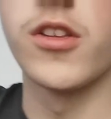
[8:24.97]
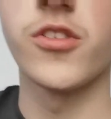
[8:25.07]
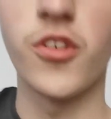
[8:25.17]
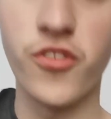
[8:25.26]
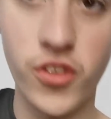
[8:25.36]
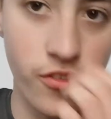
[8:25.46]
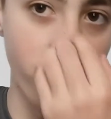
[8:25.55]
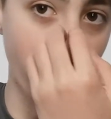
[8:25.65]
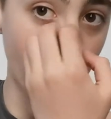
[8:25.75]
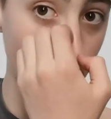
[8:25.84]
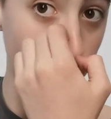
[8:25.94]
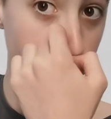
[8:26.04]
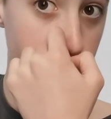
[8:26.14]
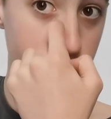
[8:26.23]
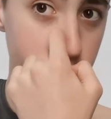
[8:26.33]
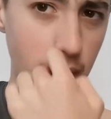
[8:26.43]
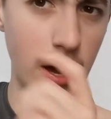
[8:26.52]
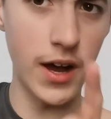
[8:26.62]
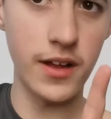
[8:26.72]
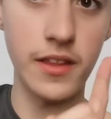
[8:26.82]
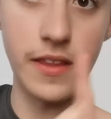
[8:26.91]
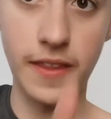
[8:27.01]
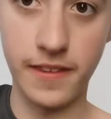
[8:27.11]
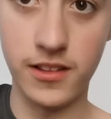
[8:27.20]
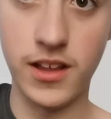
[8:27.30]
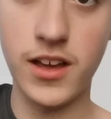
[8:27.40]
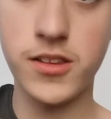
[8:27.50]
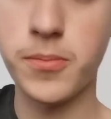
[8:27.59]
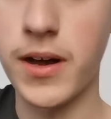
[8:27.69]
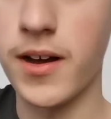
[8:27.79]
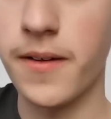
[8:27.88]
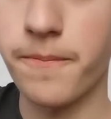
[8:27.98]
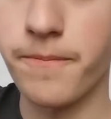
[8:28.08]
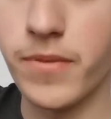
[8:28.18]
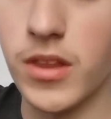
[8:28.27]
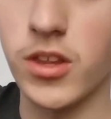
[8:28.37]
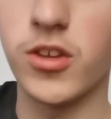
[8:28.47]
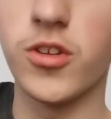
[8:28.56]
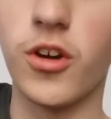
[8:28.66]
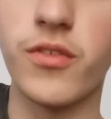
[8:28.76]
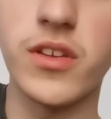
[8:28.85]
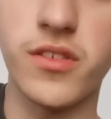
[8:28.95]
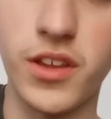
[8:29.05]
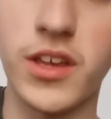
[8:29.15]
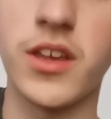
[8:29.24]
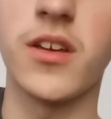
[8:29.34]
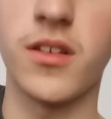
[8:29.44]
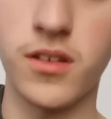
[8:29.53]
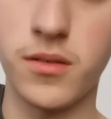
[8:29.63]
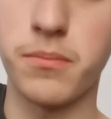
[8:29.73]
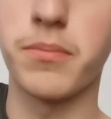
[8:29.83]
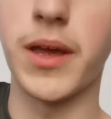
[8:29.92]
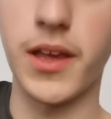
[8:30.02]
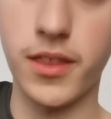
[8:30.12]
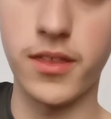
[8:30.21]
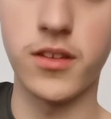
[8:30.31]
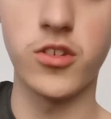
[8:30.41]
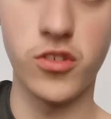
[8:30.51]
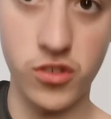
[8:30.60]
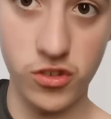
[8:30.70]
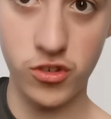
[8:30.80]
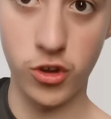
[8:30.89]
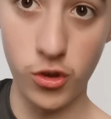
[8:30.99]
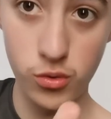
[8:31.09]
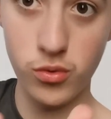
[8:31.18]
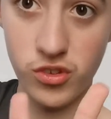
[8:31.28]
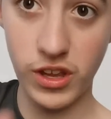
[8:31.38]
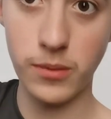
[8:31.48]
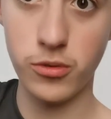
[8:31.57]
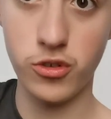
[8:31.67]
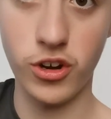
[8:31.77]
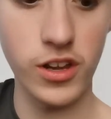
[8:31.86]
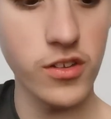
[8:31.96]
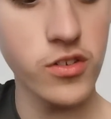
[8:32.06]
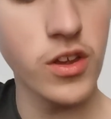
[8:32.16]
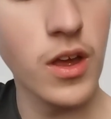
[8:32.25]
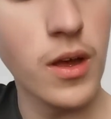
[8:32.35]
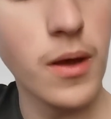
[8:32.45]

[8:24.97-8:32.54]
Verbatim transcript: So for the fourth part and the last part, you'd obviously pick the two same strings,